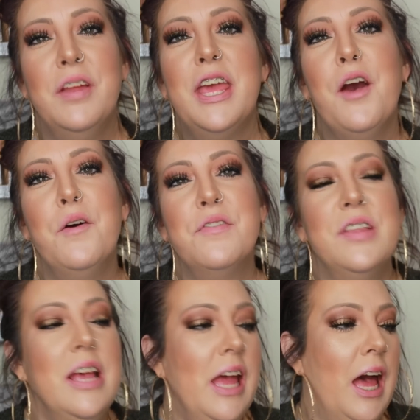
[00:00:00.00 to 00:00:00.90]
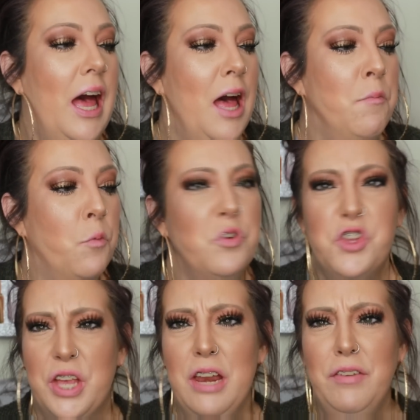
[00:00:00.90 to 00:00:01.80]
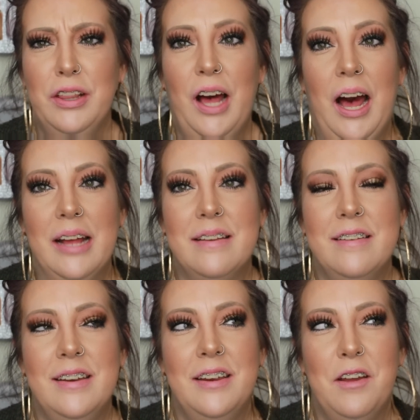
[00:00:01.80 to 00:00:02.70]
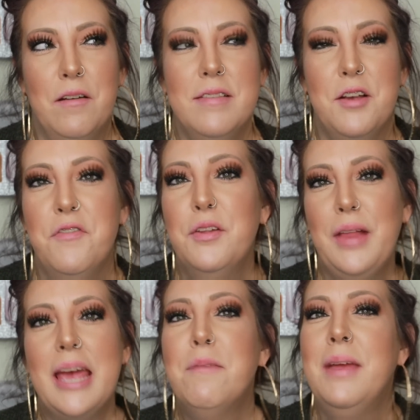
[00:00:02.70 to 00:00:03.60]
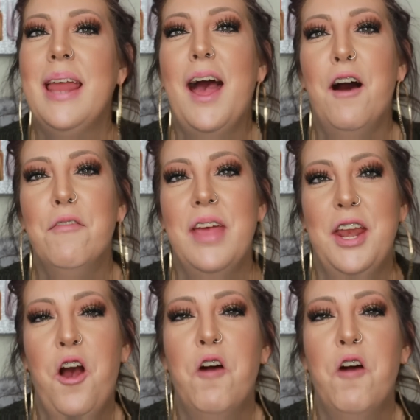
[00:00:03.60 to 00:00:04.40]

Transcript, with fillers: videos um, which is kind of a lot, you know? So if you like me now, then